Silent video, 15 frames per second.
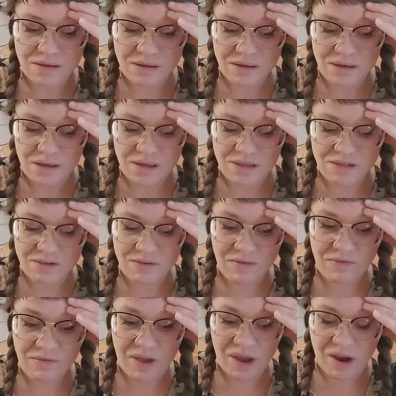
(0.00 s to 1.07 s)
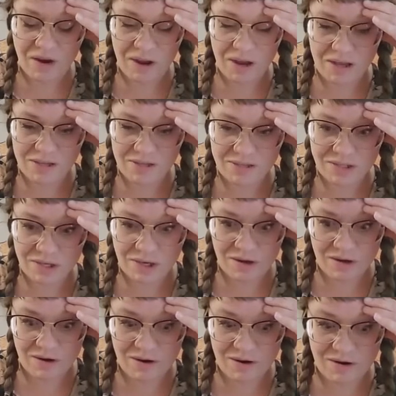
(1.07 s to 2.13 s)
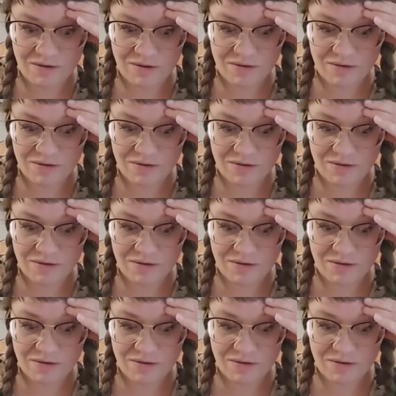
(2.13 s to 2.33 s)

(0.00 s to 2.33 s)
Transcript: is very insecure,